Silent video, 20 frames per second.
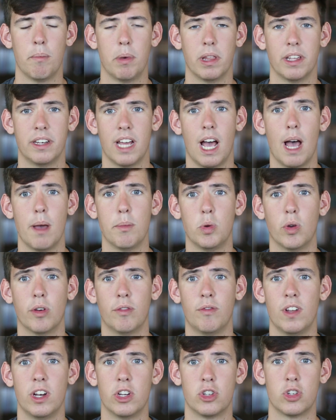By the time you
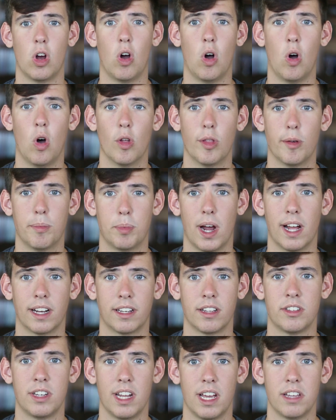have finished all the
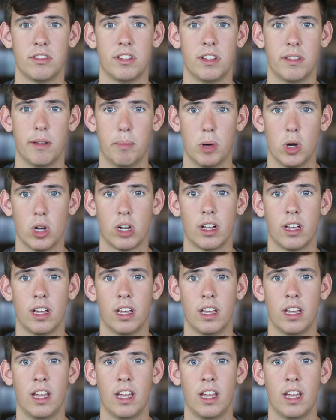practice tests in the book